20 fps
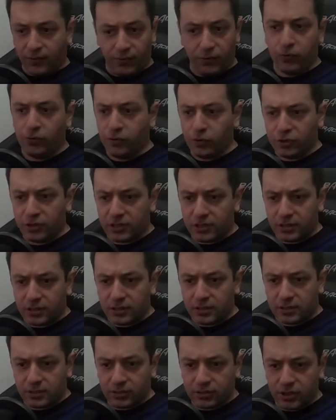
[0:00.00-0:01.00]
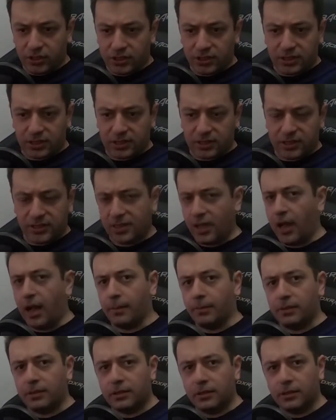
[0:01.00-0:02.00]
the reviews just
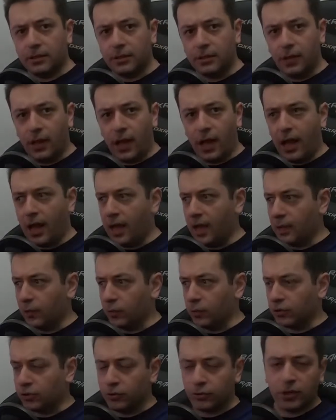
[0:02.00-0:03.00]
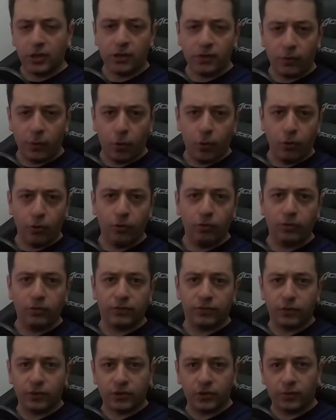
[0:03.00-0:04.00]
stopped. I was looking all
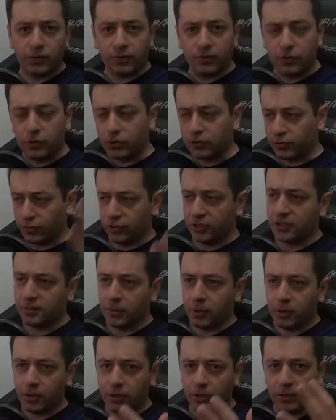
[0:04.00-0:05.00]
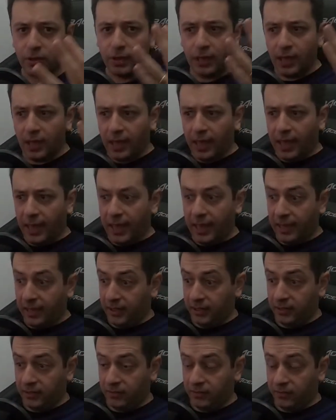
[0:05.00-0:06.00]
over for the reviews for this monitor,
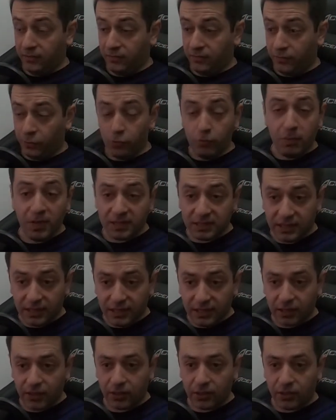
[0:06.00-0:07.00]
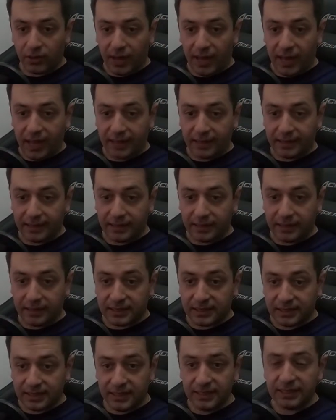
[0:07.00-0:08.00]
and a few months later I
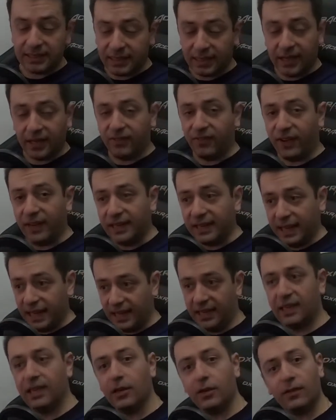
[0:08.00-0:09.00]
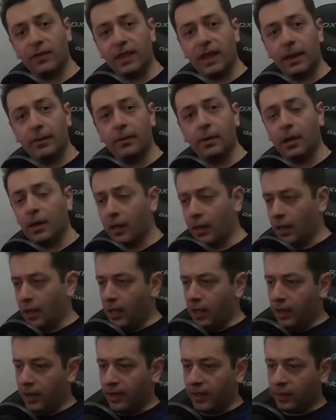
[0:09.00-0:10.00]
still cannot find any of them.
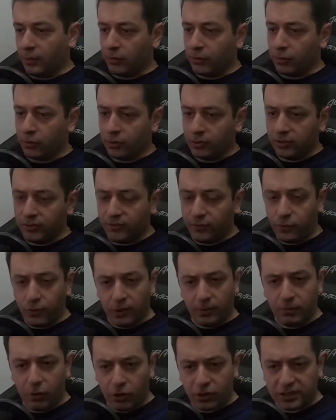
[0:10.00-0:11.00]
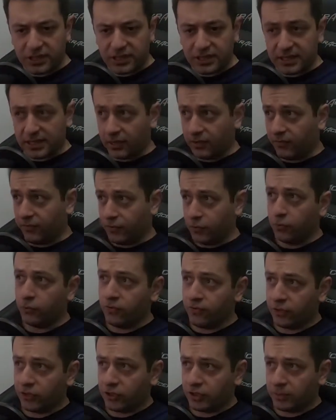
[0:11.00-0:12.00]
There were only few unboxings and
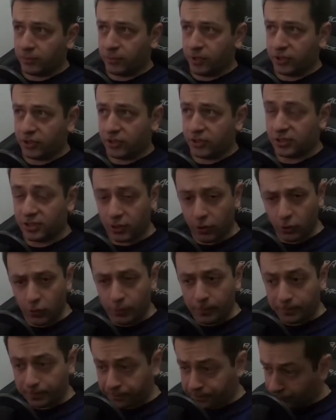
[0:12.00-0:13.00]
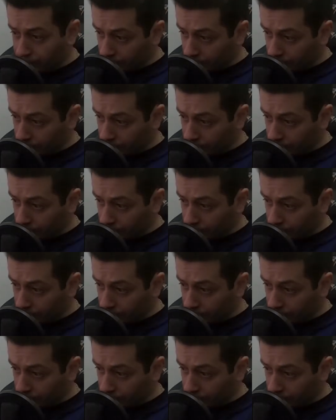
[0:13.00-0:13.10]
few first impressions, so